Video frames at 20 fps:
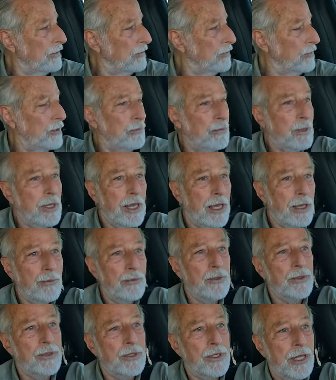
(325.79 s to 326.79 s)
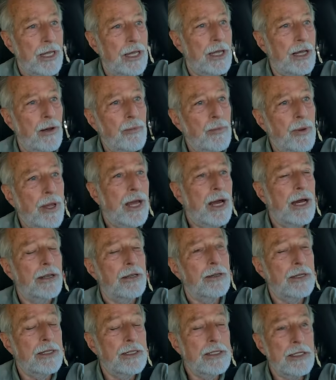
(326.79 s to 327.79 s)
would be able to help
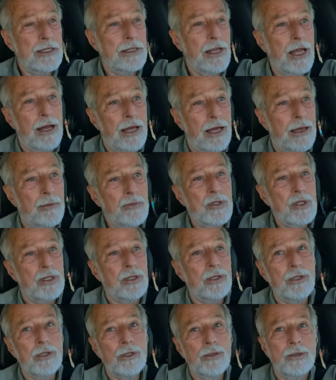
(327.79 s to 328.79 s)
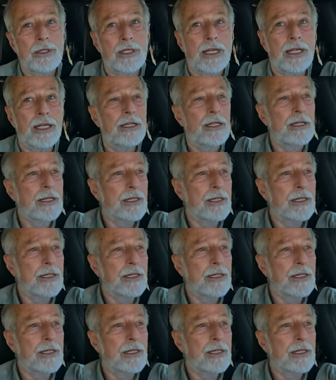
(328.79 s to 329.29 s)
out? And I said, Yeah, absolutely.